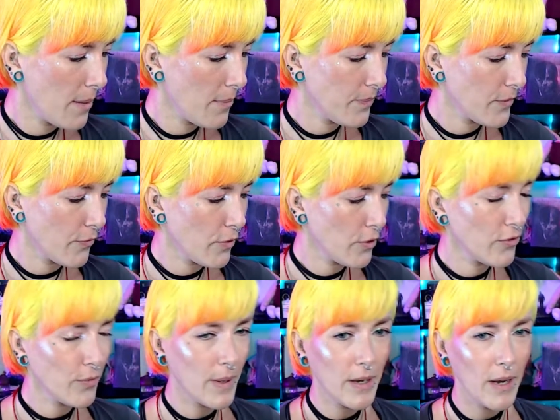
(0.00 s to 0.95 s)
The first
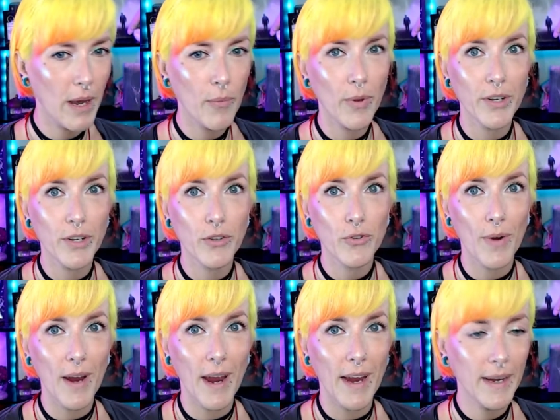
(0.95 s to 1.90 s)
one I want to
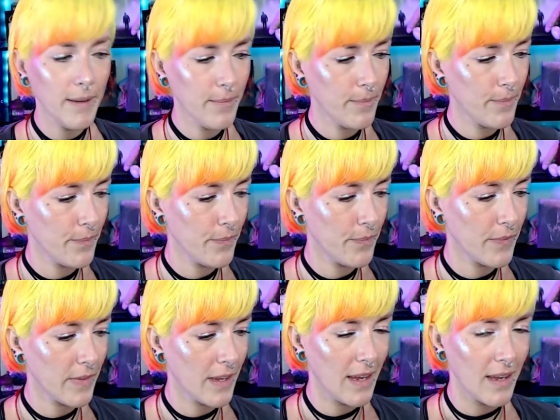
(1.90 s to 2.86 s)
try
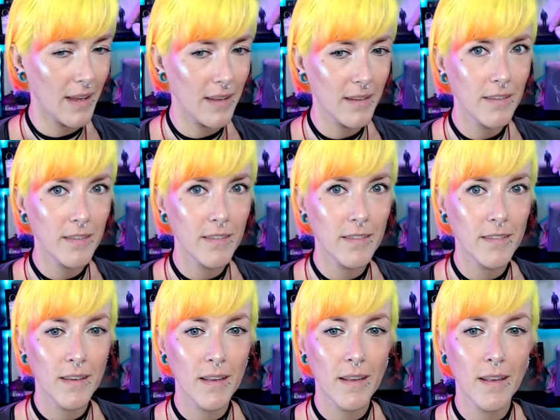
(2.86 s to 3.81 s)
is
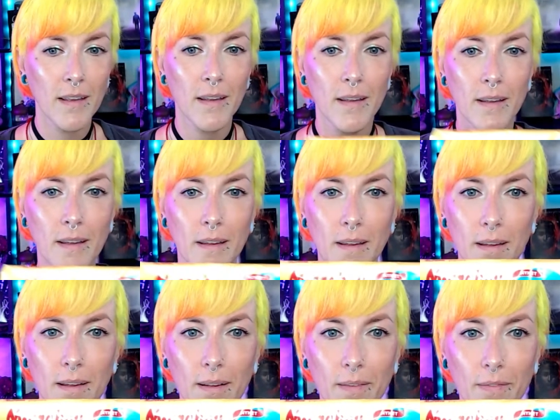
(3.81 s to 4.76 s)

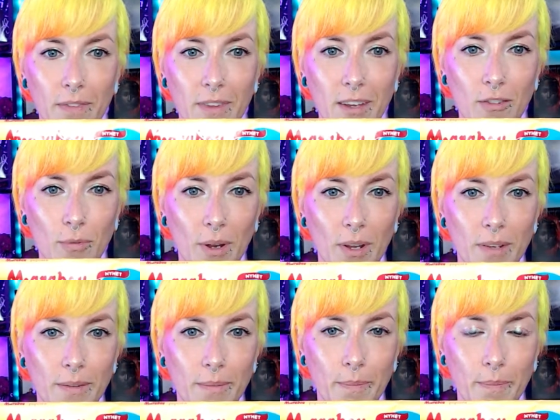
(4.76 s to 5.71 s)
this
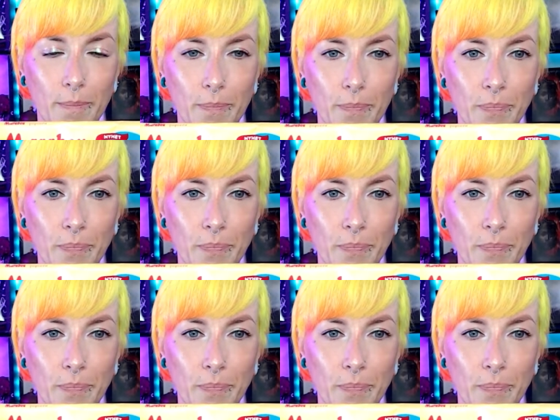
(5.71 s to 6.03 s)
one,